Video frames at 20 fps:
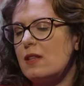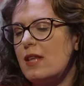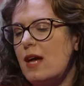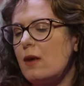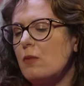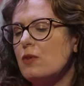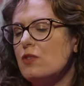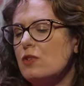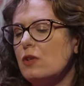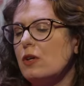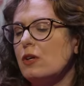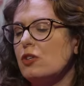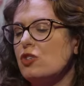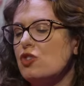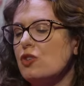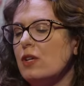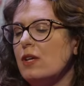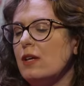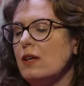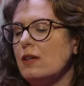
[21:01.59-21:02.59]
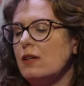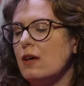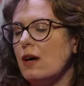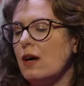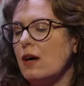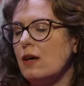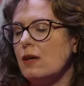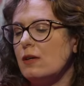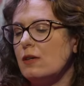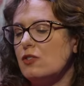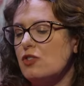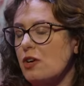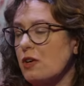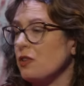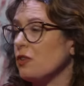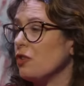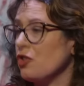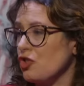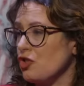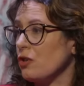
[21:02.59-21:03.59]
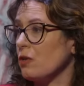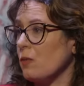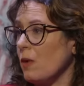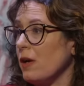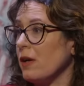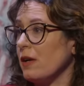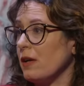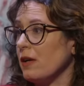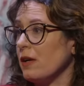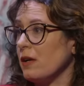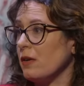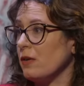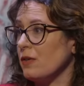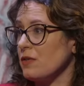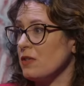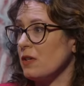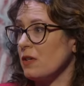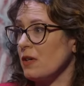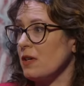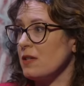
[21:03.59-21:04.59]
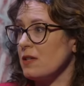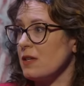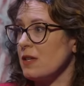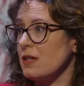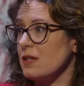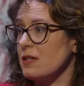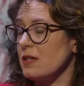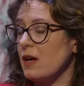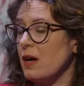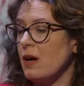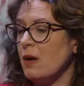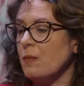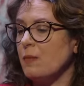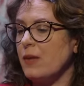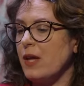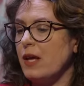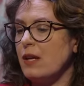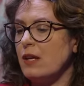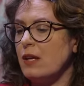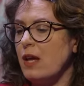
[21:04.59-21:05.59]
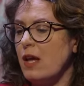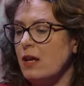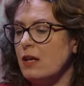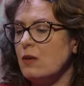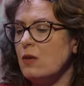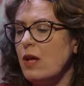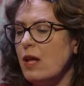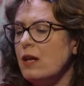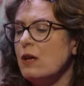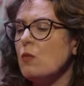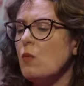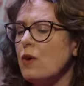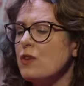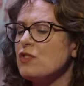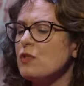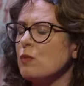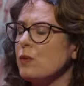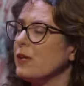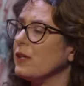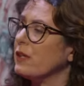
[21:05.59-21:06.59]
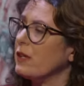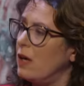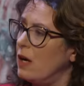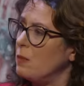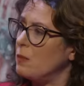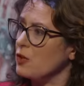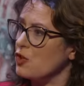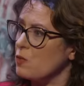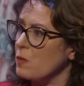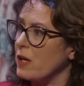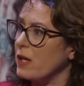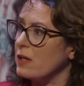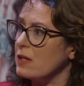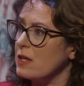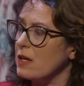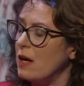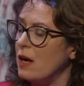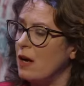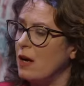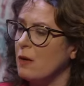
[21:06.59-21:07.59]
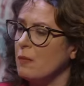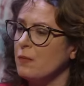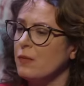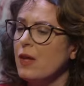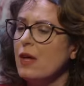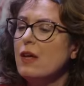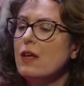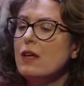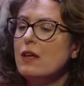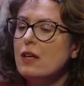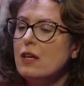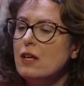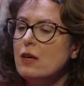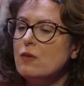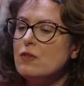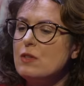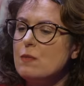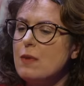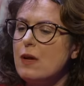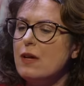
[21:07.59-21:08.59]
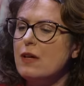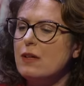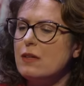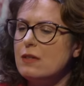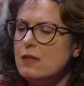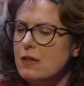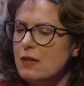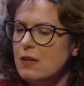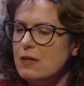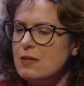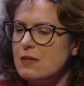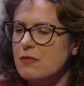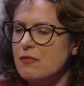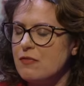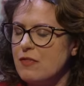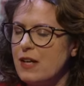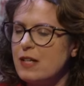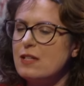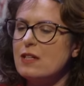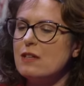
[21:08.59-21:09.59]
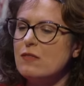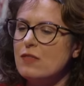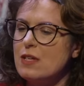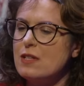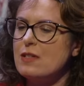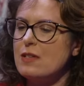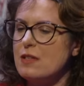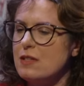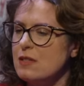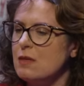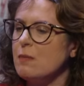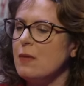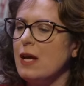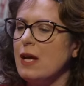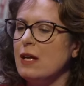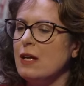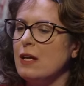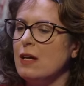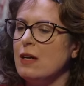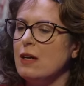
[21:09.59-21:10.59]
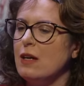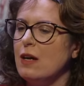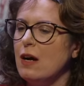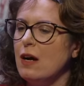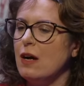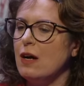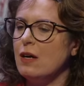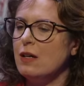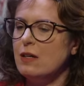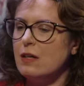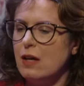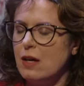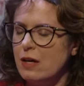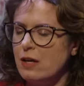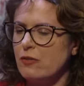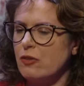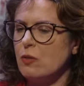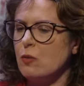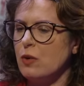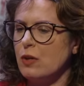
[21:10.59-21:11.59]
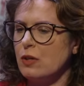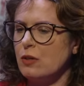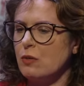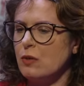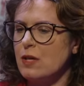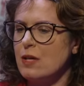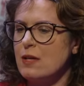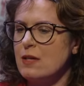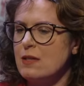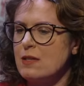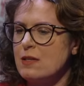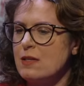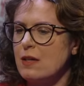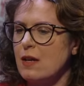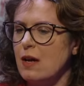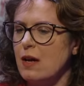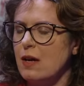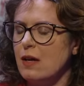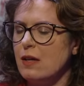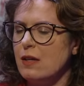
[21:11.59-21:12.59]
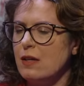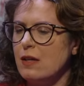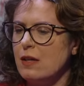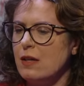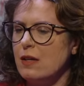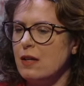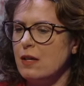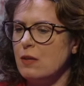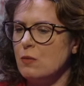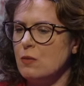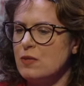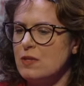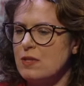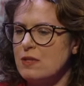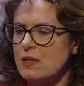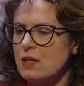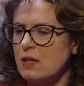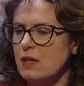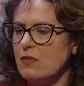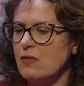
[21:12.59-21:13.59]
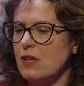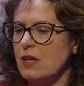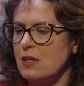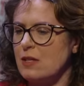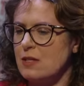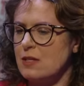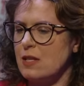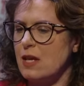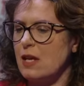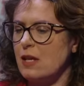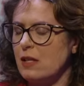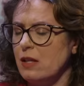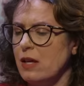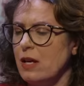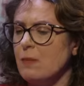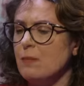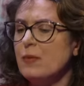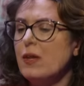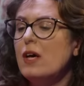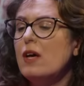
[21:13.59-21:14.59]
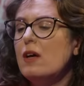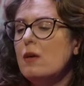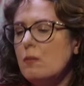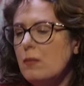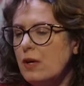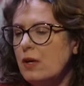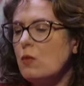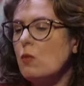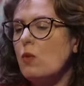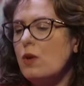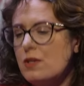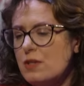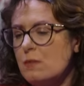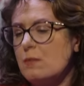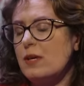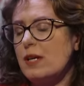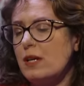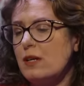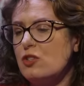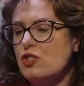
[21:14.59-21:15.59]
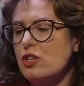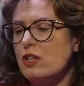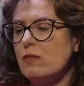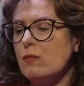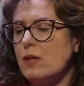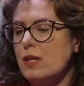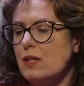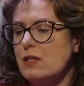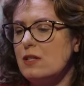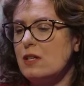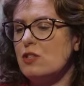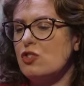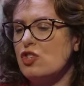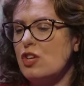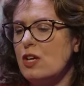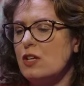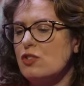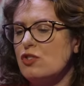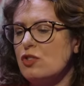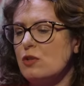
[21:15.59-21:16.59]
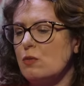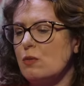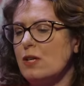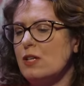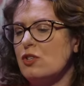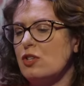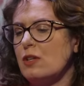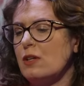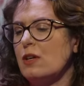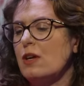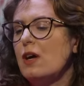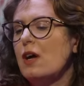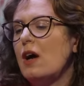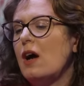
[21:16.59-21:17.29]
that was largely uh, Jared Kushner run, in all seriousness, um, and it, and it, and it was a real accomplishment. Um, you know, it, its effectiveness is debated. Uh, not everyone agrees uh, that that it was as significant as they claim, but it was a big achievement. It did change the region.